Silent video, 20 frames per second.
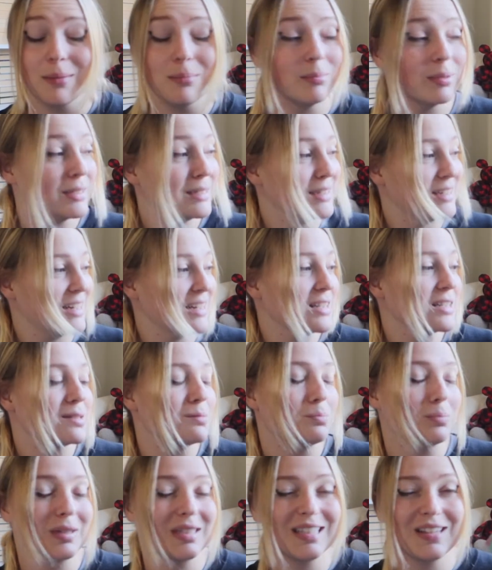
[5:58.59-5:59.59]
but it didn't
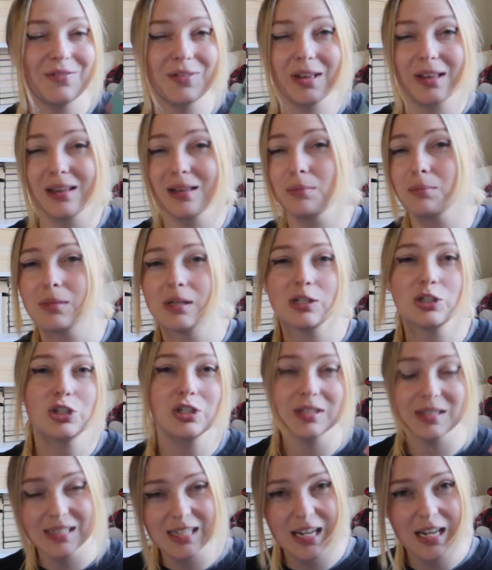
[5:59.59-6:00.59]
specifically
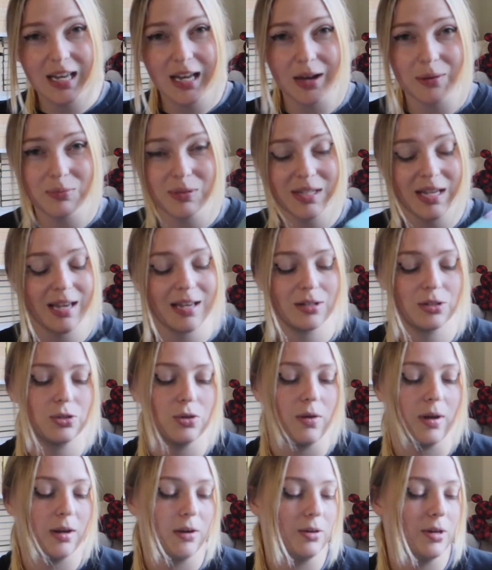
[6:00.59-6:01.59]
mention teacups yet,
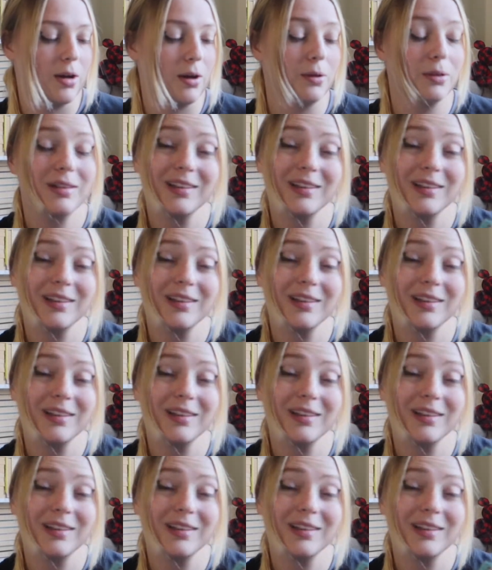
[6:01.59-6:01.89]
so I don't know.